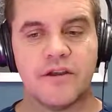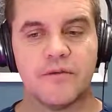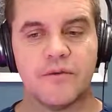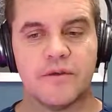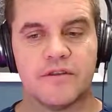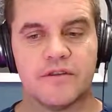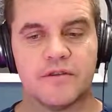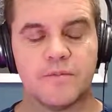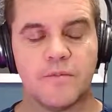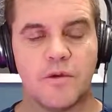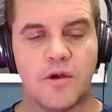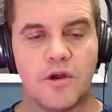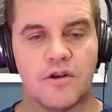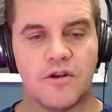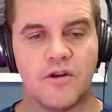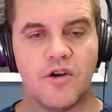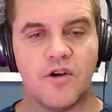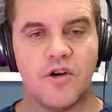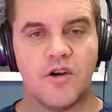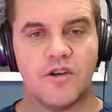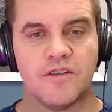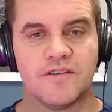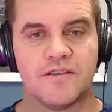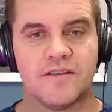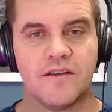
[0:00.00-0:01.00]
on with this
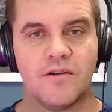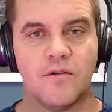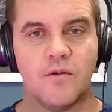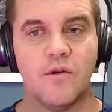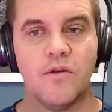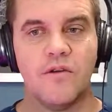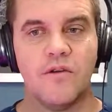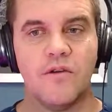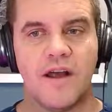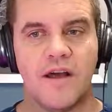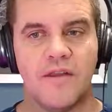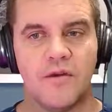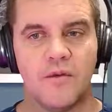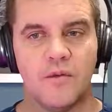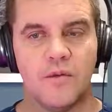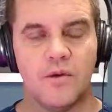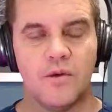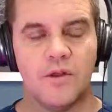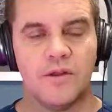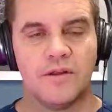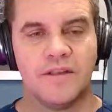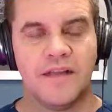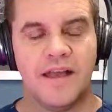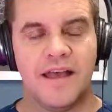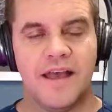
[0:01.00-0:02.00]
podcast all around the
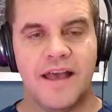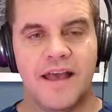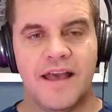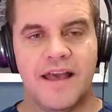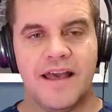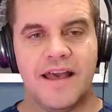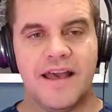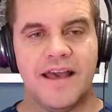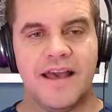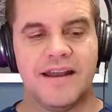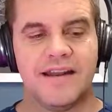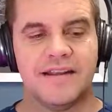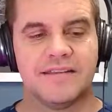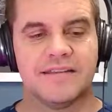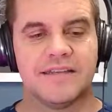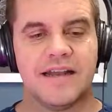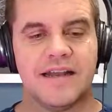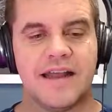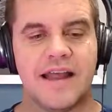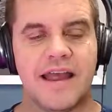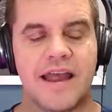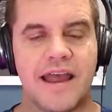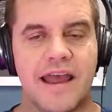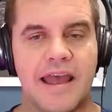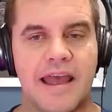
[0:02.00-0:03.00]
world, and it's
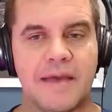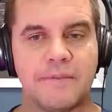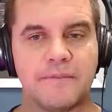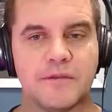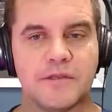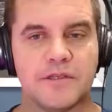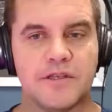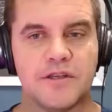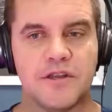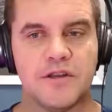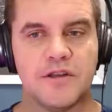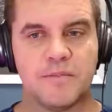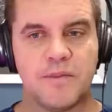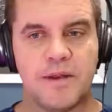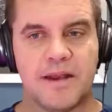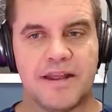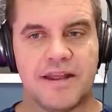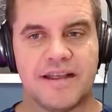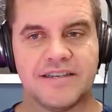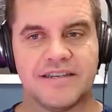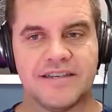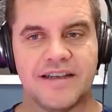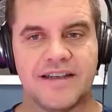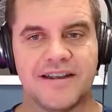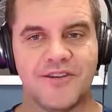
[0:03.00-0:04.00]
an absolute
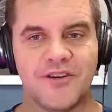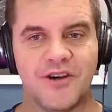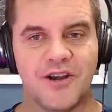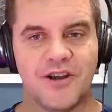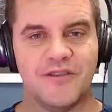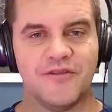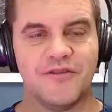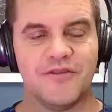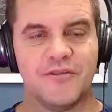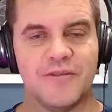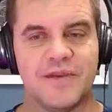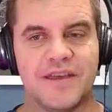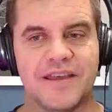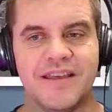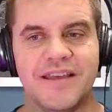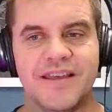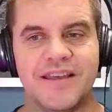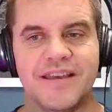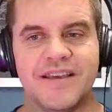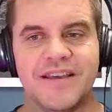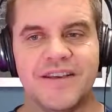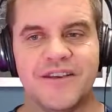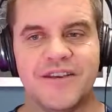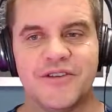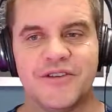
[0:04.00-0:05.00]
pleasure and honor for
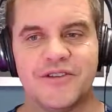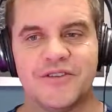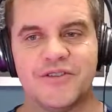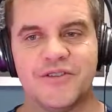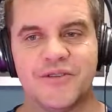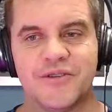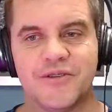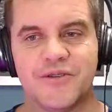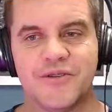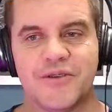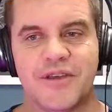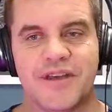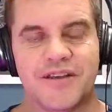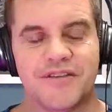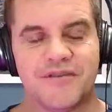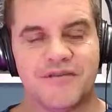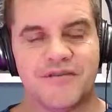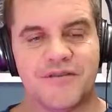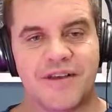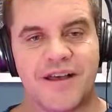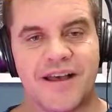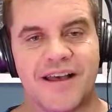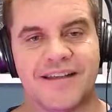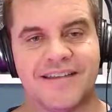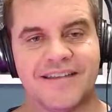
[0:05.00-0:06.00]
me to
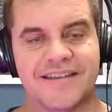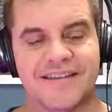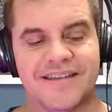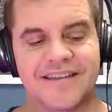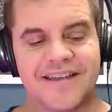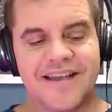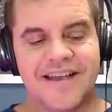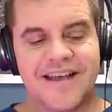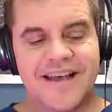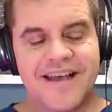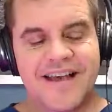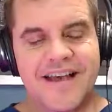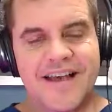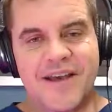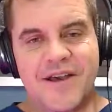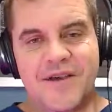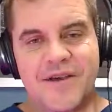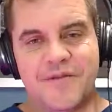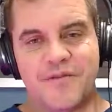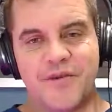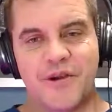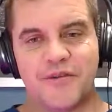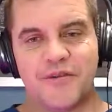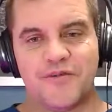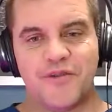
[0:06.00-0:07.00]
invite
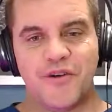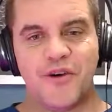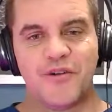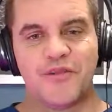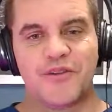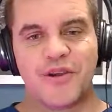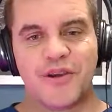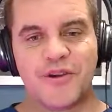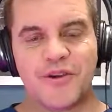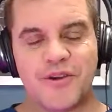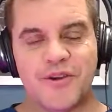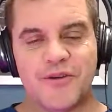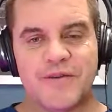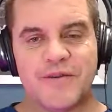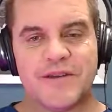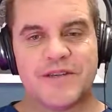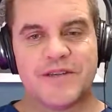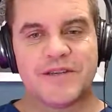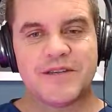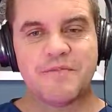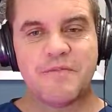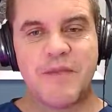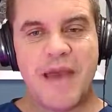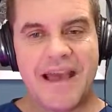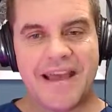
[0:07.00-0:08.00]
Prof Wolfgang
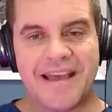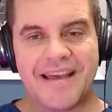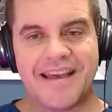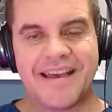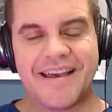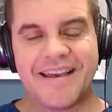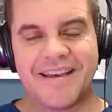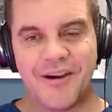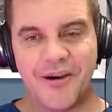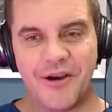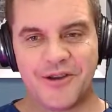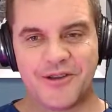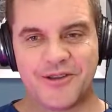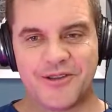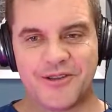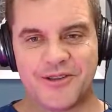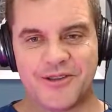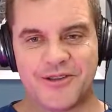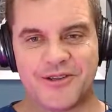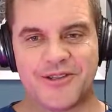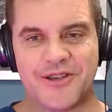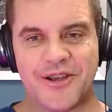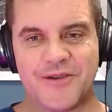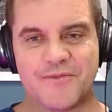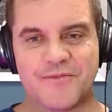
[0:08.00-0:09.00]
Gubisch back onto
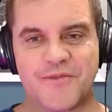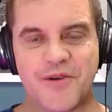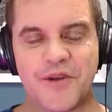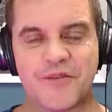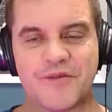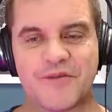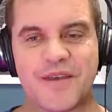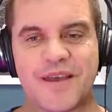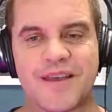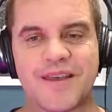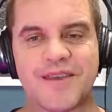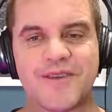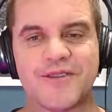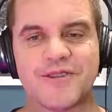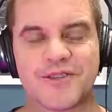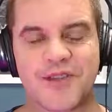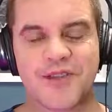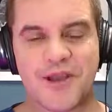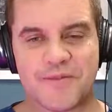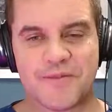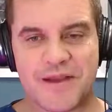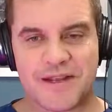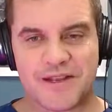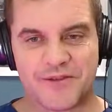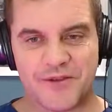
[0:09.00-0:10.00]
the show. Prof, thank you
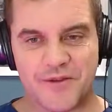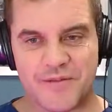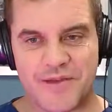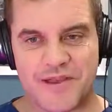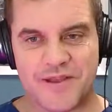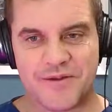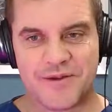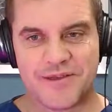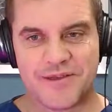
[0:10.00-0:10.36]
so much for being